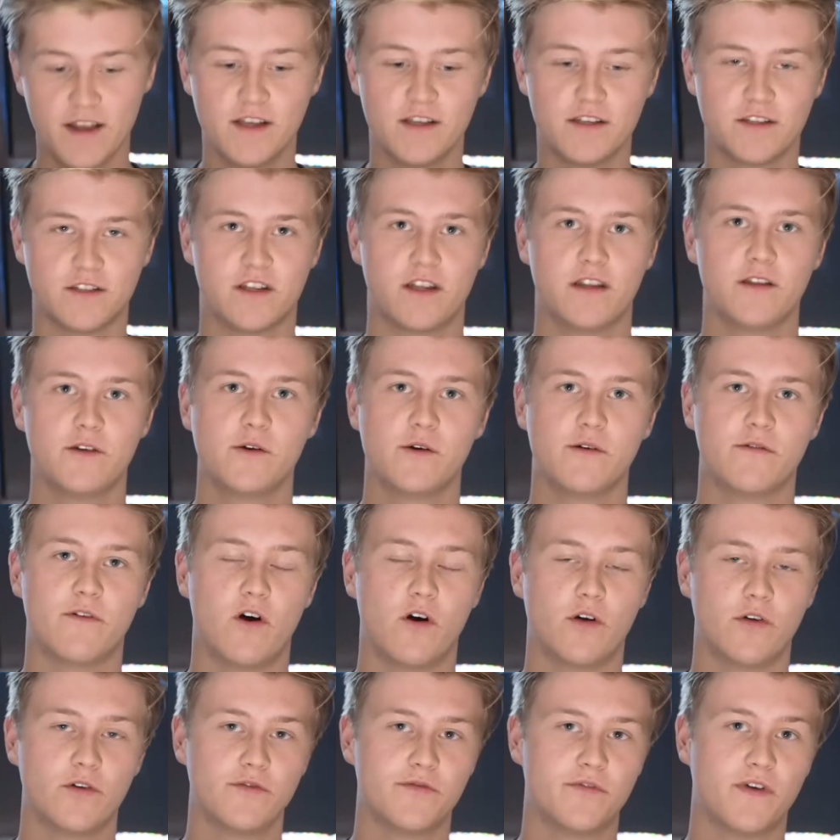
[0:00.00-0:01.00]
So now that you have
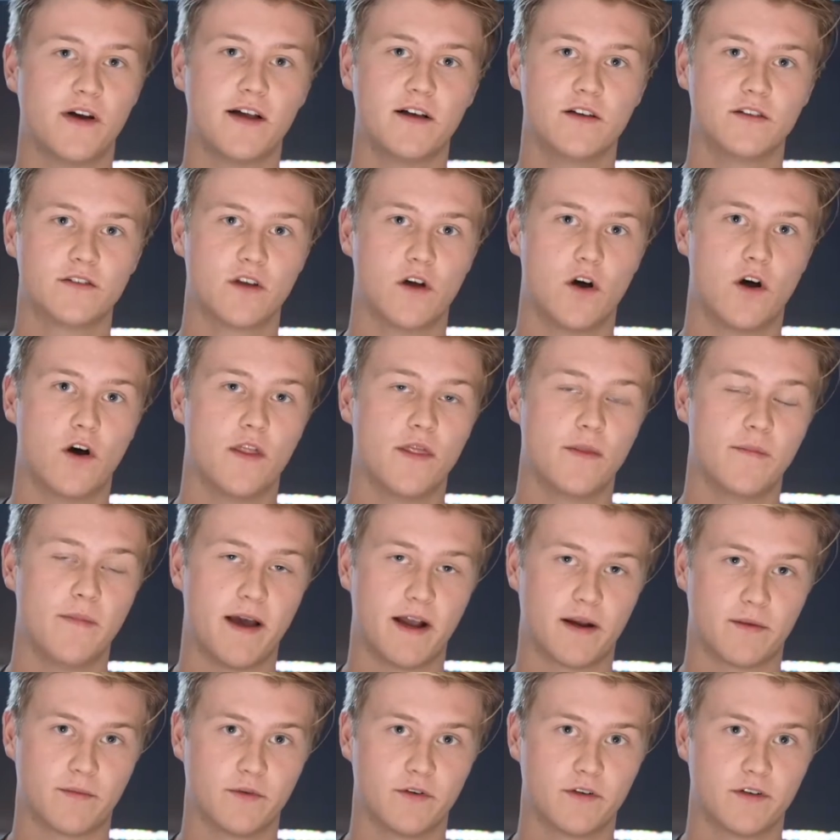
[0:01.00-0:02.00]
all your files on the
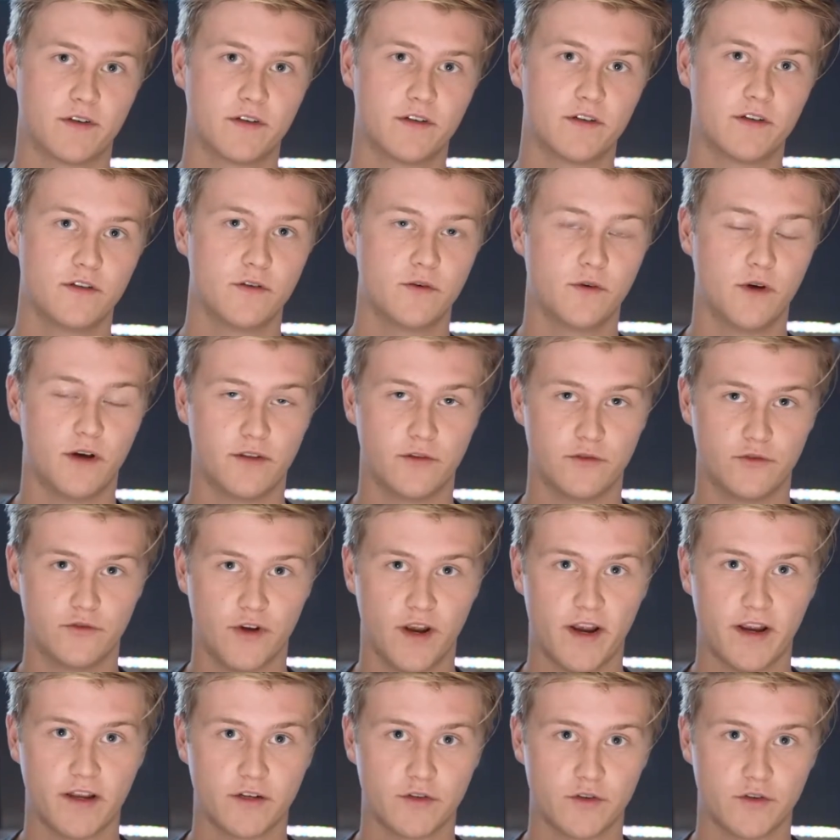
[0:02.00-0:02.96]
MacBook, you either drag and